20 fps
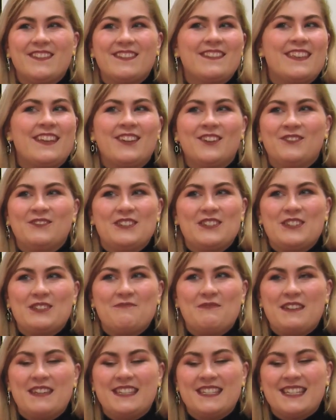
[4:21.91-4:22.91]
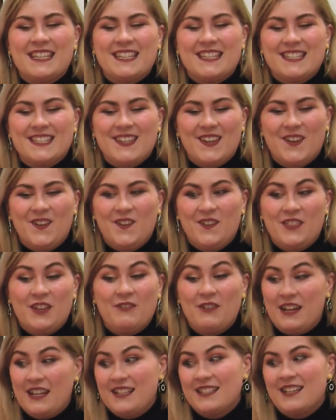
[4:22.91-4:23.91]
they love it to pieces. So they're
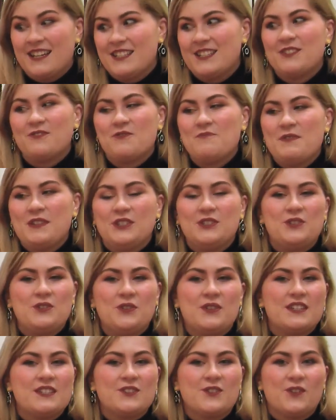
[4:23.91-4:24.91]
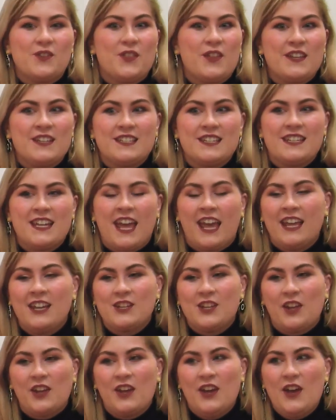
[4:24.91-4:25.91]
really excited for me to do this sort of thing today,
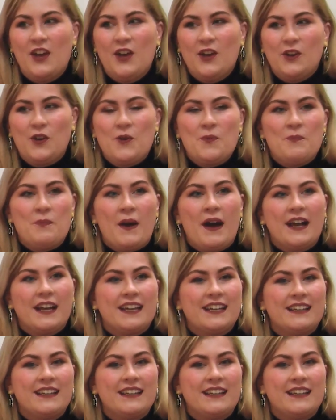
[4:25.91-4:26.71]
to come back